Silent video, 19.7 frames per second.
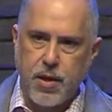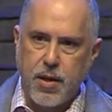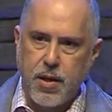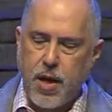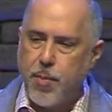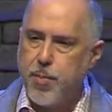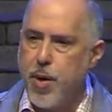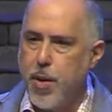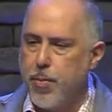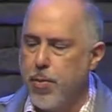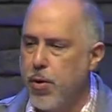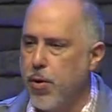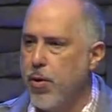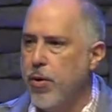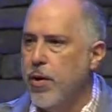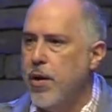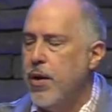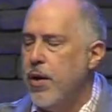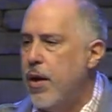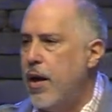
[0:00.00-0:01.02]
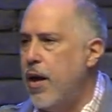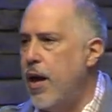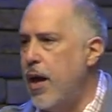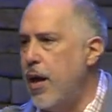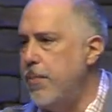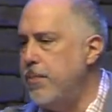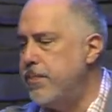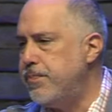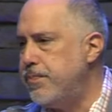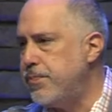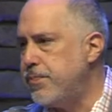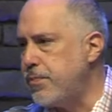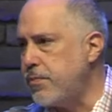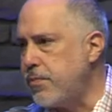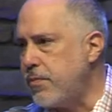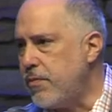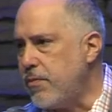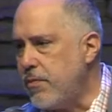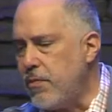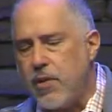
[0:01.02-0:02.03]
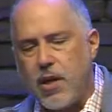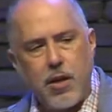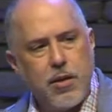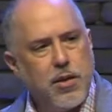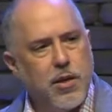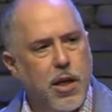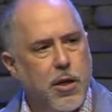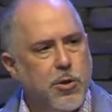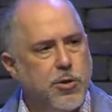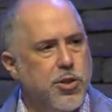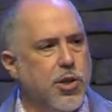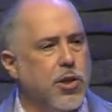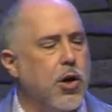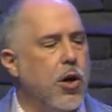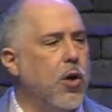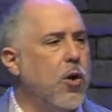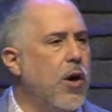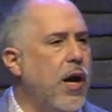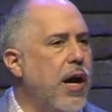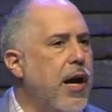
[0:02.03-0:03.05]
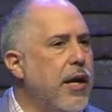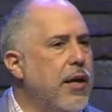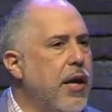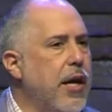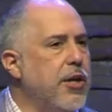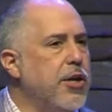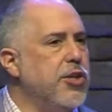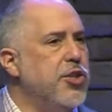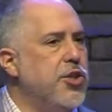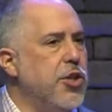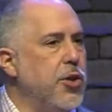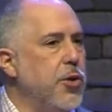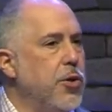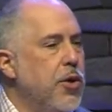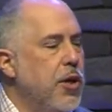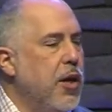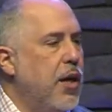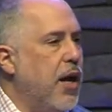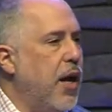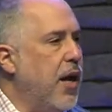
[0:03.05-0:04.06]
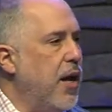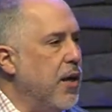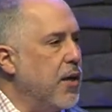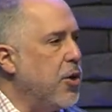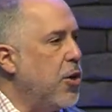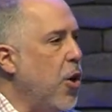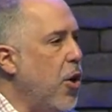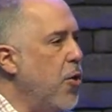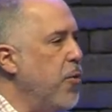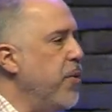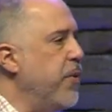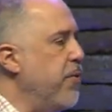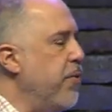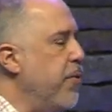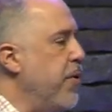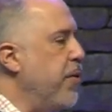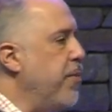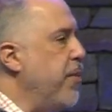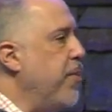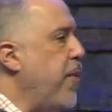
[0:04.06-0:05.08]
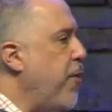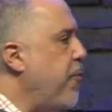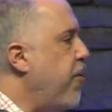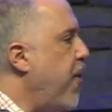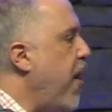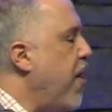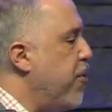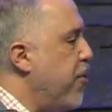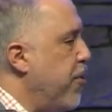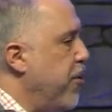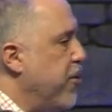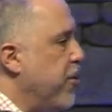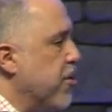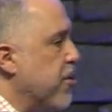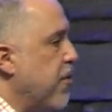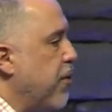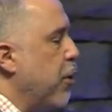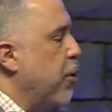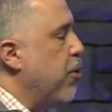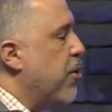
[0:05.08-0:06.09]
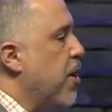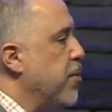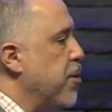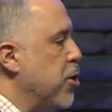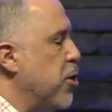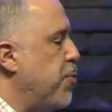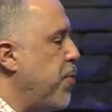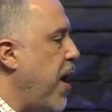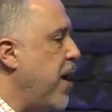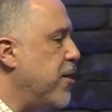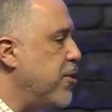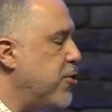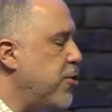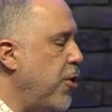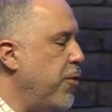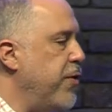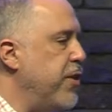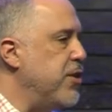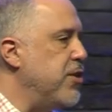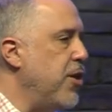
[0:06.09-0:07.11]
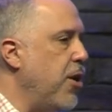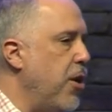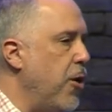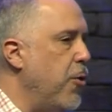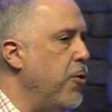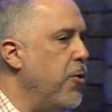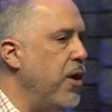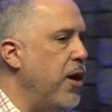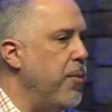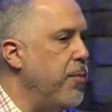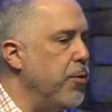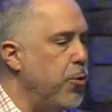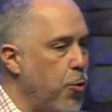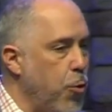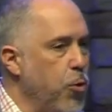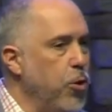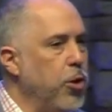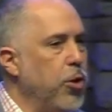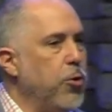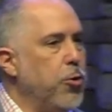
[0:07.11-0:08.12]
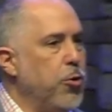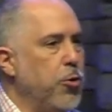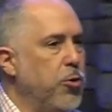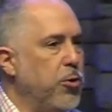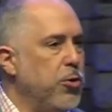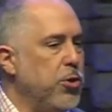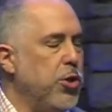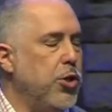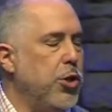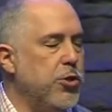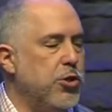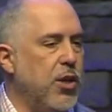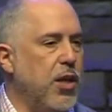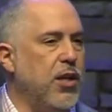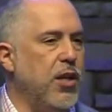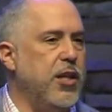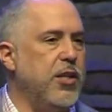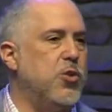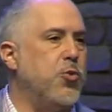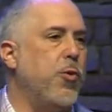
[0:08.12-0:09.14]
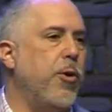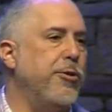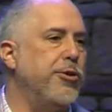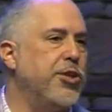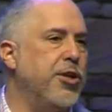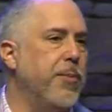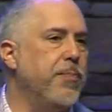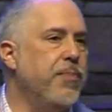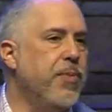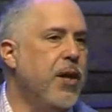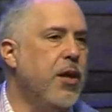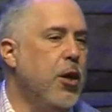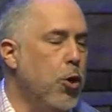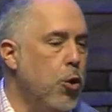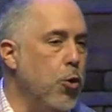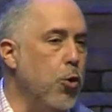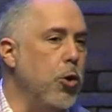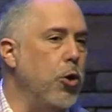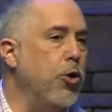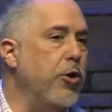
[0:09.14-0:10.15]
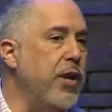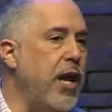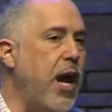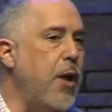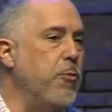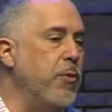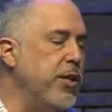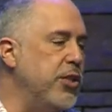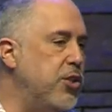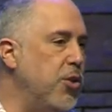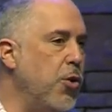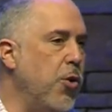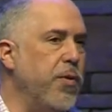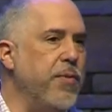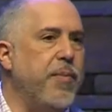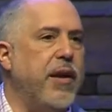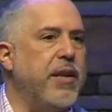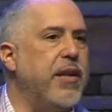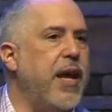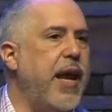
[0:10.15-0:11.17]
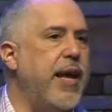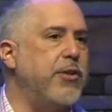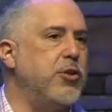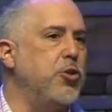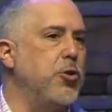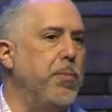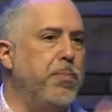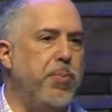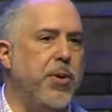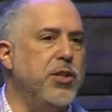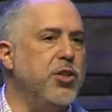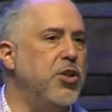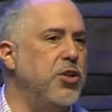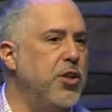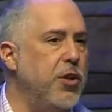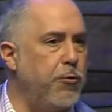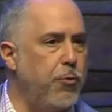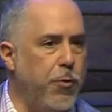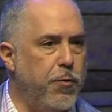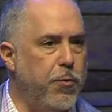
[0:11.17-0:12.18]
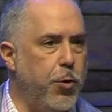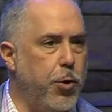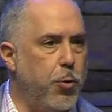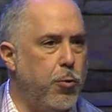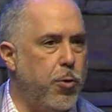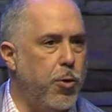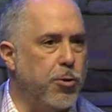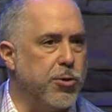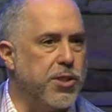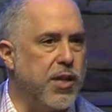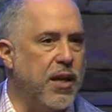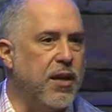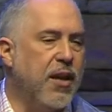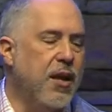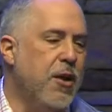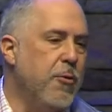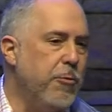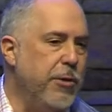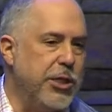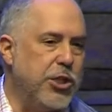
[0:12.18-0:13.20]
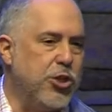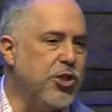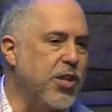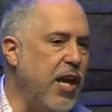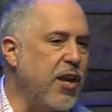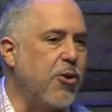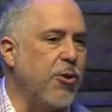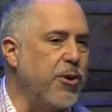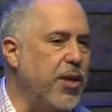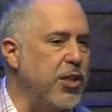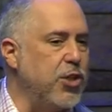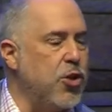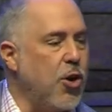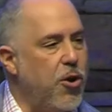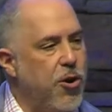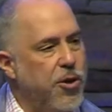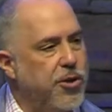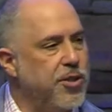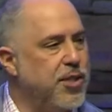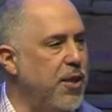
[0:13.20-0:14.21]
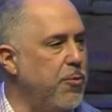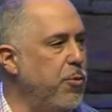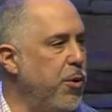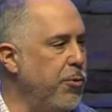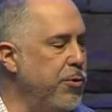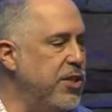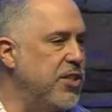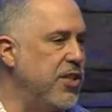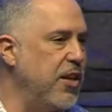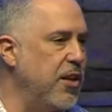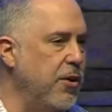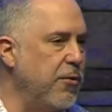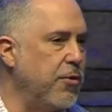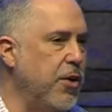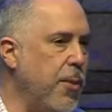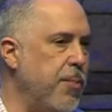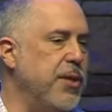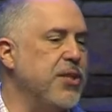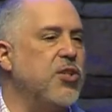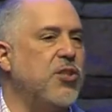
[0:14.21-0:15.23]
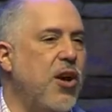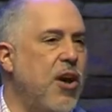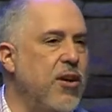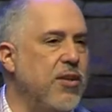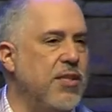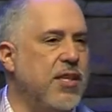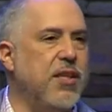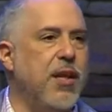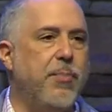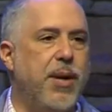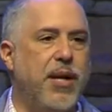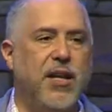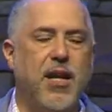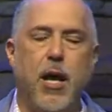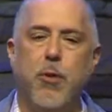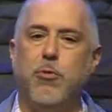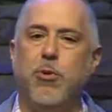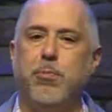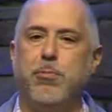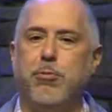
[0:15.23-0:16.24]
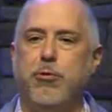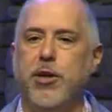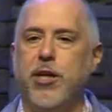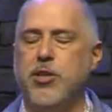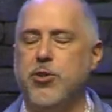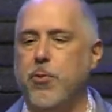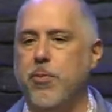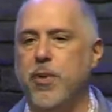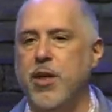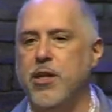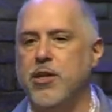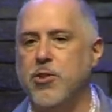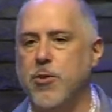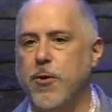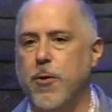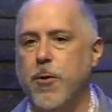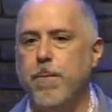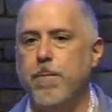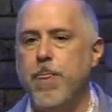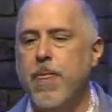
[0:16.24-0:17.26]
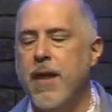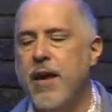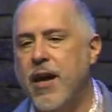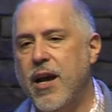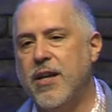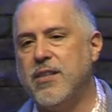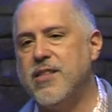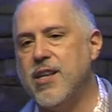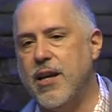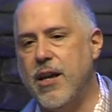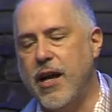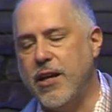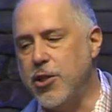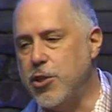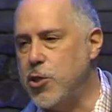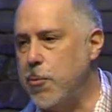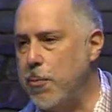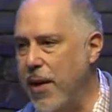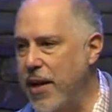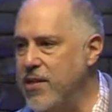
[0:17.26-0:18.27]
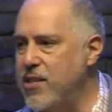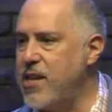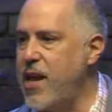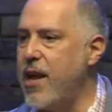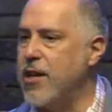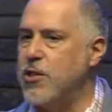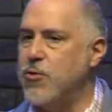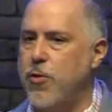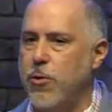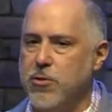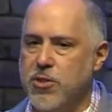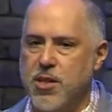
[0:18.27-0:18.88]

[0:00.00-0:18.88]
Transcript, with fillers: I remember uh, Years ago, I, I used to uh, go with, with, with my father, and those of you who come to Spanish service know um, Julio, who usually leads worship. Julio and I, we used to go with my dad to a bunch of different funerals, and we used to take our guitars, and we would sing a couple of songs, and then my dad would preach or minister. Uh, so I used to play saxophone.